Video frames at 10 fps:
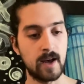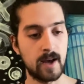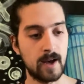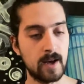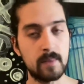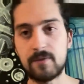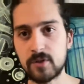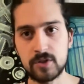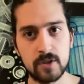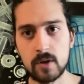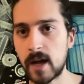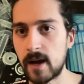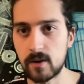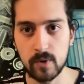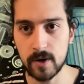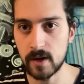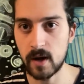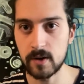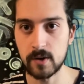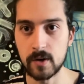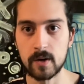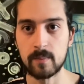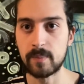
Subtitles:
If you're still kind of working on your